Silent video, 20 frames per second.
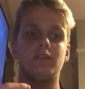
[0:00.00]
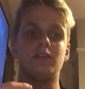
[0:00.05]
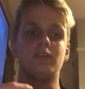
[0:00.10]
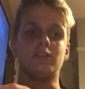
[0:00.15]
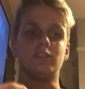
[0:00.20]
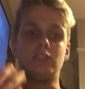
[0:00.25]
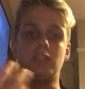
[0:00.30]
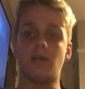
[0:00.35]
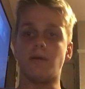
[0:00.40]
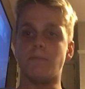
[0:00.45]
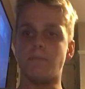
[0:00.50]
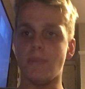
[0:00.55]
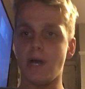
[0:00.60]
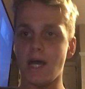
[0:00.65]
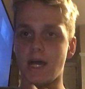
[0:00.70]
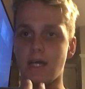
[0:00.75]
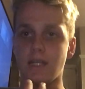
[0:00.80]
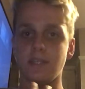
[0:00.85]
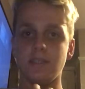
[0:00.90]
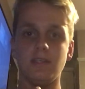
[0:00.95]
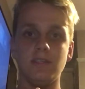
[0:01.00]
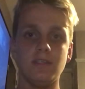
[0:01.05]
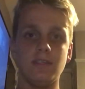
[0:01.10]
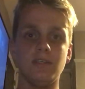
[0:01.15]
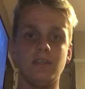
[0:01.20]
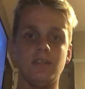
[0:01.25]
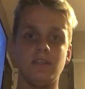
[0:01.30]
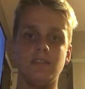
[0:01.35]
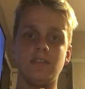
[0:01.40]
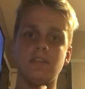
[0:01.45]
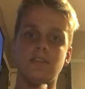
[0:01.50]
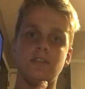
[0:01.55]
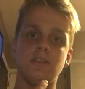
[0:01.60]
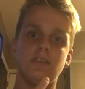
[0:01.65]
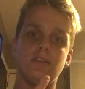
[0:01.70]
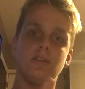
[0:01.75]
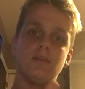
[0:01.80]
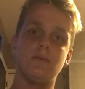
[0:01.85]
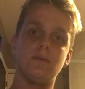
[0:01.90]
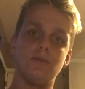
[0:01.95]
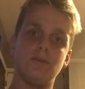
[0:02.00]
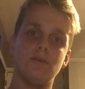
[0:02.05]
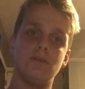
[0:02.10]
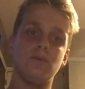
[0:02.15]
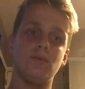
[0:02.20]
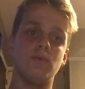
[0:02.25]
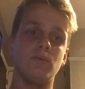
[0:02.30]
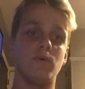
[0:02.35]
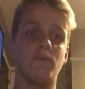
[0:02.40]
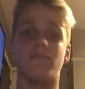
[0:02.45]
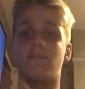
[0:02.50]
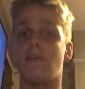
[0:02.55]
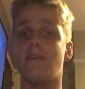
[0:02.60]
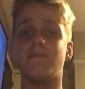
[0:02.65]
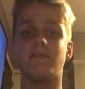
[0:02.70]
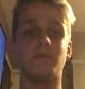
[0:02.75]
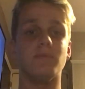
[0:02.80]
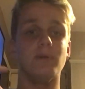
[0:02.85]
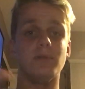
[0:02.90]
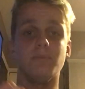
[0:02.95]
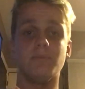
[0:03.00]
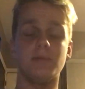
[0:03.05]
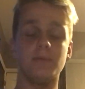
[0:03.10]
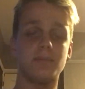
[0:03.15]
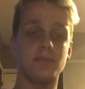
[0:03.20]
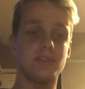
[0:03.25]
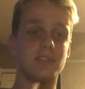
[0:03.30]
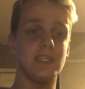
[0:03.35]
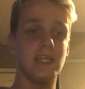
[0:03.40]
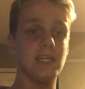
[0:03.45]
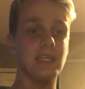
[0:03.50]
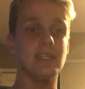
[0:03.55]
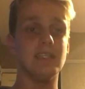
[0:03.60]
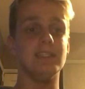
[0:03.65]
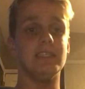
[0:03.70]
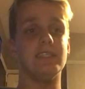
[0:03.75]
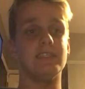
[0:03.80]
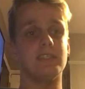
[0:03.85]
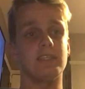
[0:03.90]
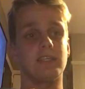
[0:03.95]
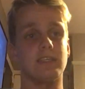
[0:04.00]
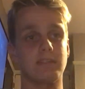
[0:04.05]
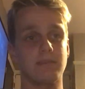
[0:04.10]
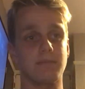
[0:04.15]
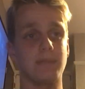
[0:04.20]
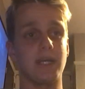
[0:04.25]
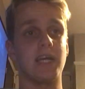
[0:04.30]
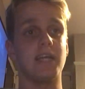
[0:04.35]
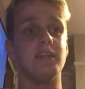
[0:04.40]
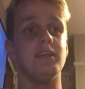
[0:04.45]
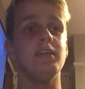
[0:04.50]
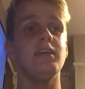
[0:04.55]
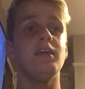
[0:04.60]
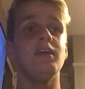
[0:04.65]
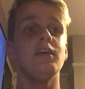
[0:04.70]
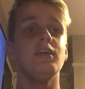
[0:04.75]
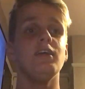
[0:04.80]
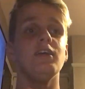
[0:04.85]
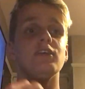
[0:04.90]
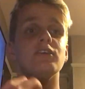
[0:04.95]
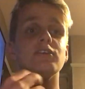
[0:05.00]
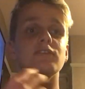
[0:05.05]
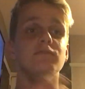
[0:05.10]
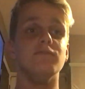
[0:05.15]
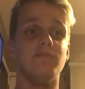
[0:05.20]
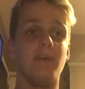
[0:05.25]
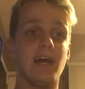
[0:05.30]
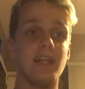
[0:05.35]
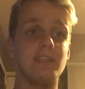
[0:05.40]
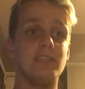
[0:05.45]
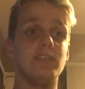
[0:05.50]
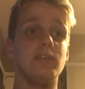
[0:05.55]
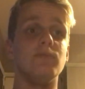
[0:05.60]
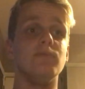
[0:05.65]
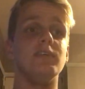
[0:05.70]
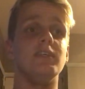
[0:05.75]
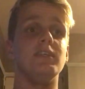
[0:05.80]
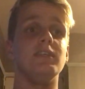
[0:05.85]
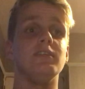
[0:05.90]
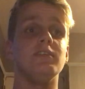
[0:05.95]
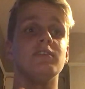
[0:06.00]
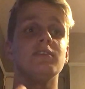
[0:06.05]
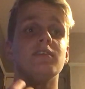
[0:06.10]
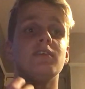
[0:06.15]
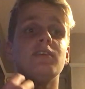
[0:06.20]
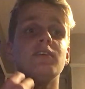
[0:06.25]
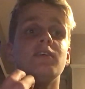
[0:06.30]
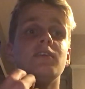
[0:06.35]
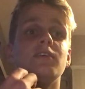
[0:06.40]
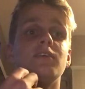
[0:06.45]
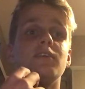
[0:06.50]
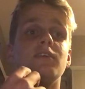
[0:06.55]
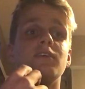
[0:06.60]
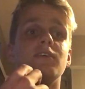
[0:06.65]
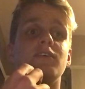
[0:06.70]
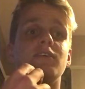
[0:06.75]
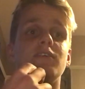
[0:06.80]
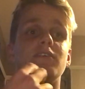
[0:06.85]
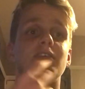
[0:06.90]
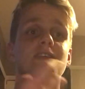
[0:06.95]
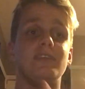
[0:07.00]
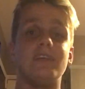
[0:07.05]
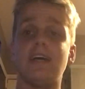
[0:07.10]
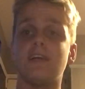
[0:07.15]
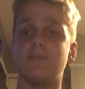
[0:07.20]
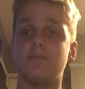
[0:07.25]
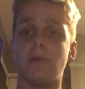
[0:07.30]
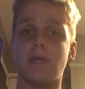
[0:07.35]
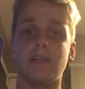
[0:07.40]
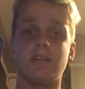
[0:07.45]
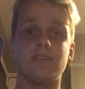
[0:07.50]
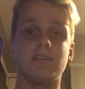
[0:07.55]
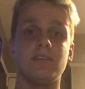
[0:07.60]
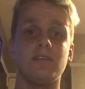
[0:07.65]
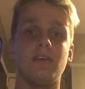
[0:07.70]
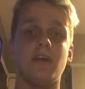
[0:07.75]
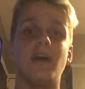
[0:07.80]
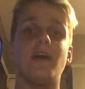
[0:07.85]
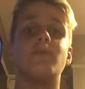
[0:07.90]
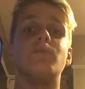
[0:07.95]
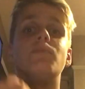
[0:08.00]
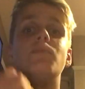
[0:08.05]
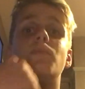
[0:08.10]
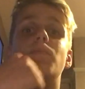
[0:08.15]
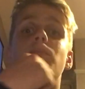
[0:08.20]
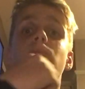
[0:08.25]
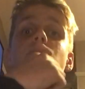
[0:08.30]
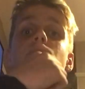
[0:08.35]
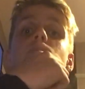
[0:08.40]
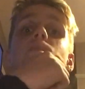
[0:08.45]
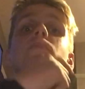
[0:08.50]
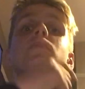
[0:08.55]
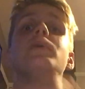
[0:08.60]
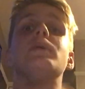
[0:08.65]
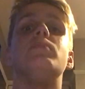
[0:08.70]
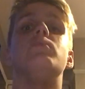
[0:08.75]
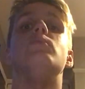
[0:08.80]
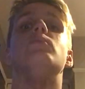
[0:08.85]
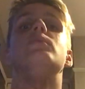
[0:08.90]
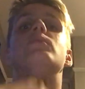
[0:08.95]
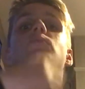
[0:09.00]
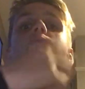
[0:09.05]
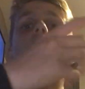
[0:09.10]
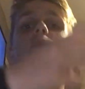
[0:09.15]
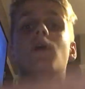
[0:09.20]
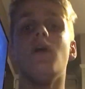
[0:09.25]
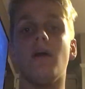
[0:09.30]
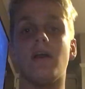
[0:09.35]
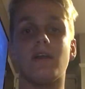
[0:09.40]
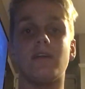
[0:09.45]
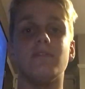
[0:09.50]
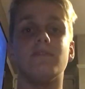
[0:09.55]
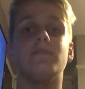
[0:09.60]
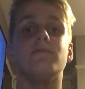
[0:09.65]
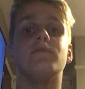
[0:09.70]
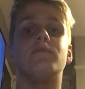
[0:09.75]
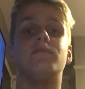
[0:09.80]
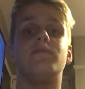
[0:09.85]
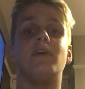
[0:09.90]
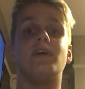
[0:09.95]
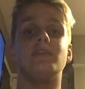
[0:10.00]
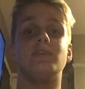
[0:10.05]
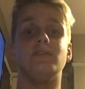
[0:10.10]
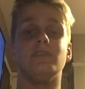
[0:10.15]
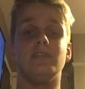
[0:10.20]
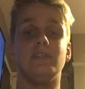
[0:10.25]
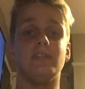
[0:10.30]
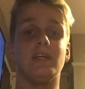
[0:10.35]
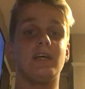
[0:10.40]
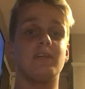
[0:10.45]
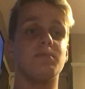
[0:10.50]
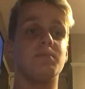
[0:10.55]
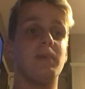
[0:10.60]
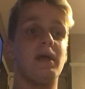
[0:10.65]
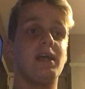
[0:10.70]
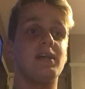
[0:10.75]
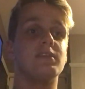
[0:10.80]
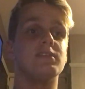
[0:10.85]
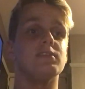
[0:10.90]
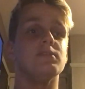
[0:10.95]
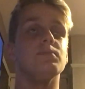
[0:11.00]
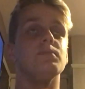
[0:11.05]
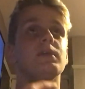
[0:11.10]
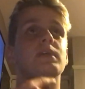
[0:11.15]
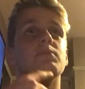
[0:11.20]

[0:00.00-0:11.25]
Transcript: as a young man, well, for everyone, but particularly as a young man, you value these aspects, and people in work value these aspects, and